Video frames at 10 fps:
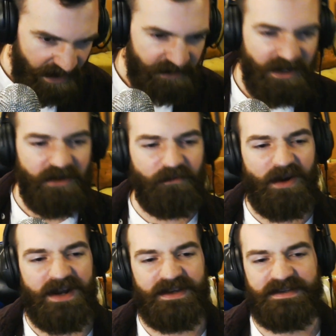Not a
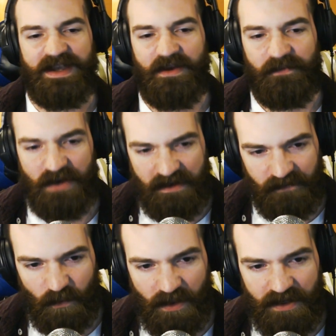writing style for
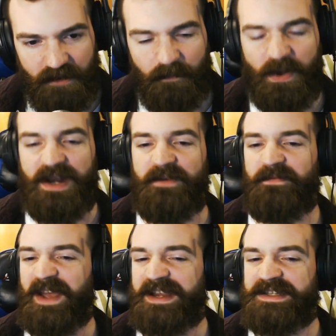everyone, but
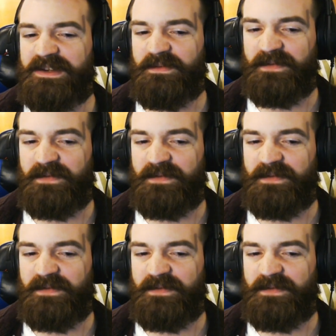effective